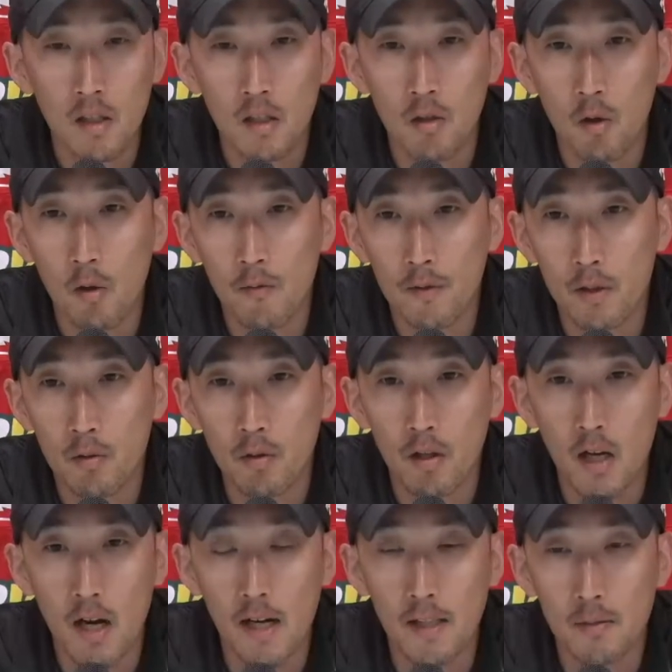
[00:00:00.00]
you know, hopefully to our
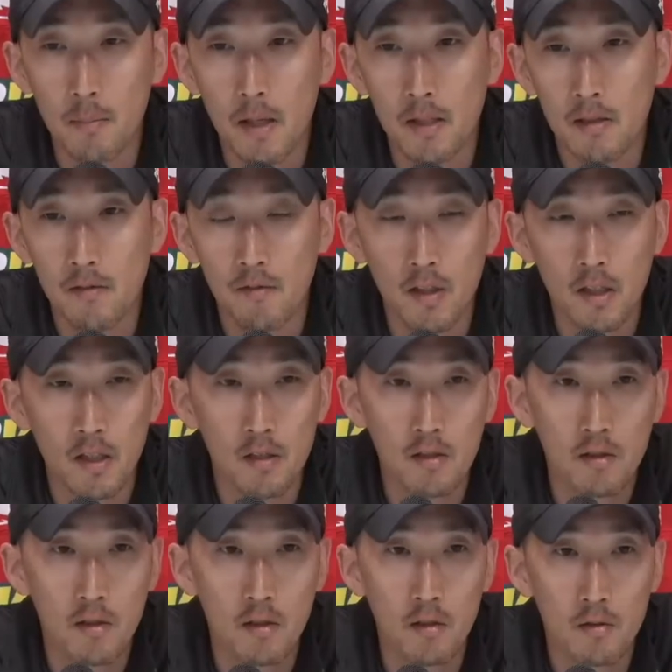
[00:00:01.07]
highest men's
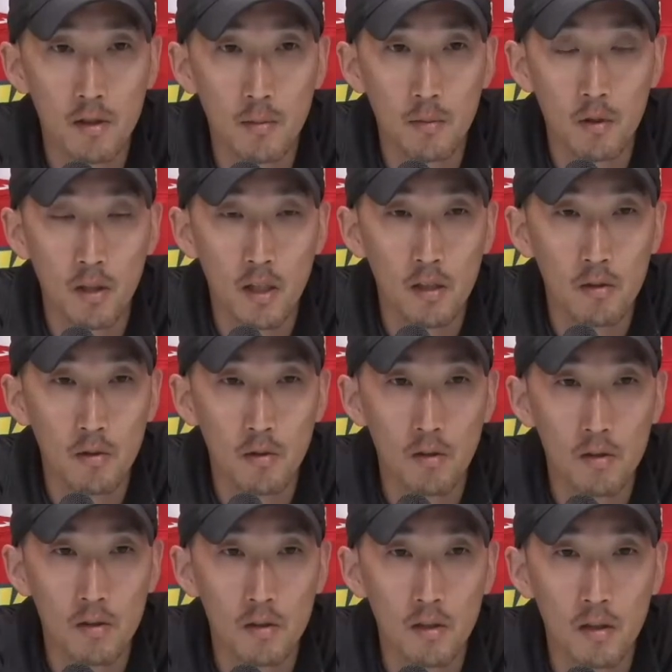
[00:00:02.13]
finish, you know, similar to
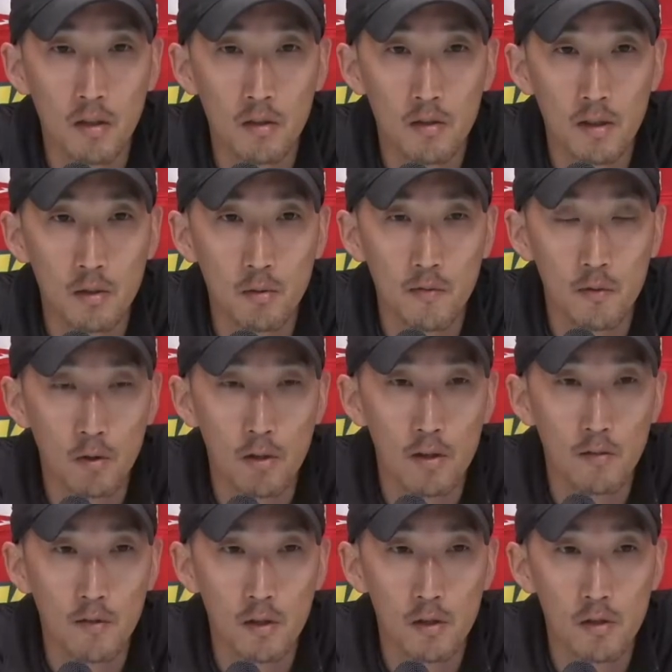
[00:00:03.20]
indoors since we've joined
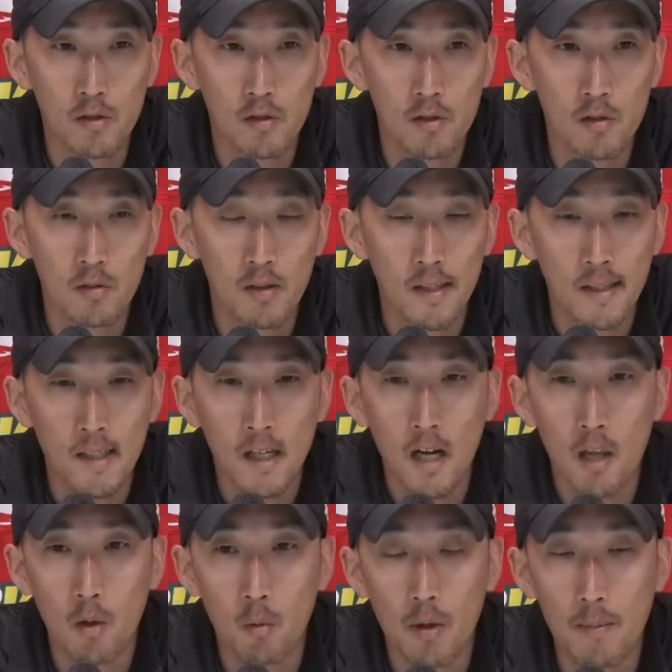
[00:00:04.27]
Division II.
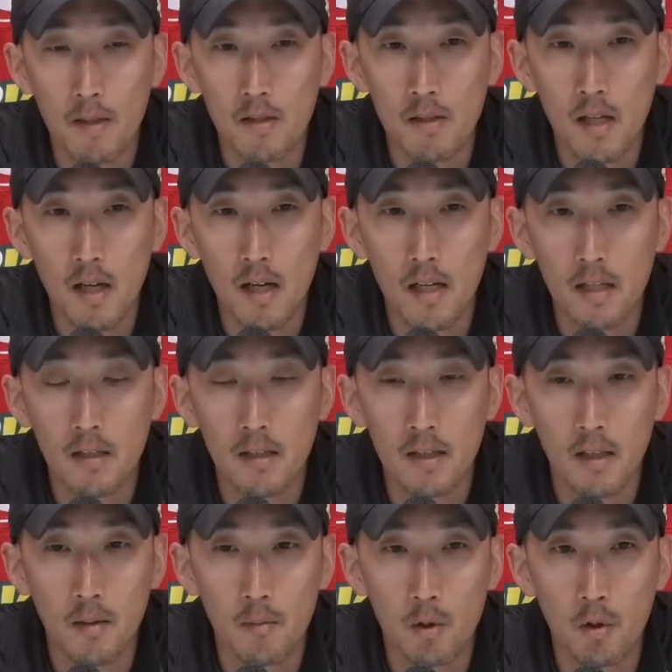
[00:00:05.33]
On the women's side,
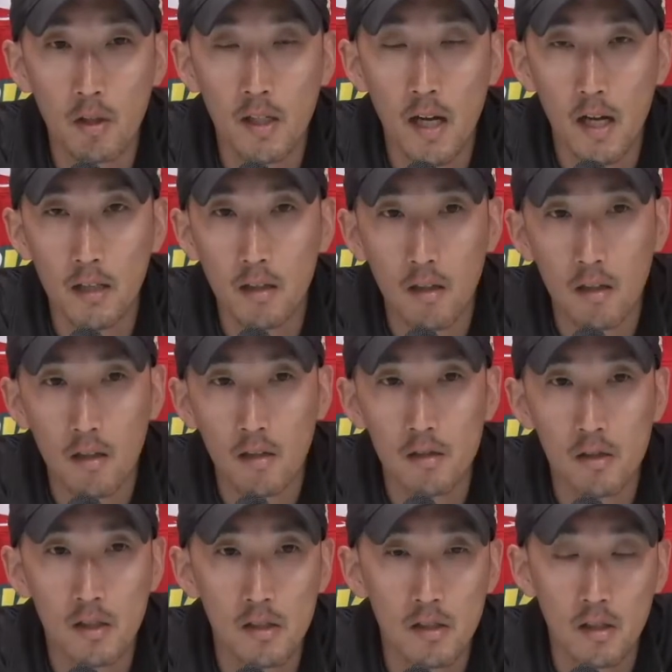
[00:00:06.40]
Tori Nygaard,
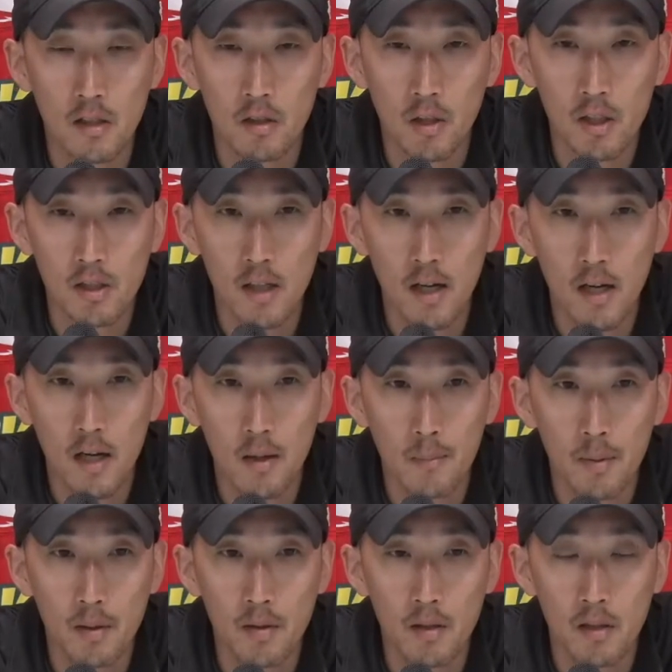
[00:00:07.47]
she's done a great job
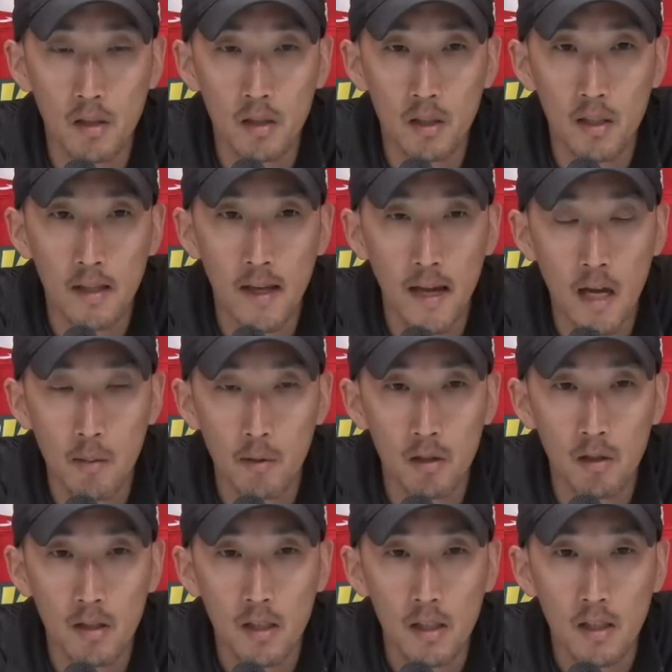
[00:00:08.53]
in the hammer.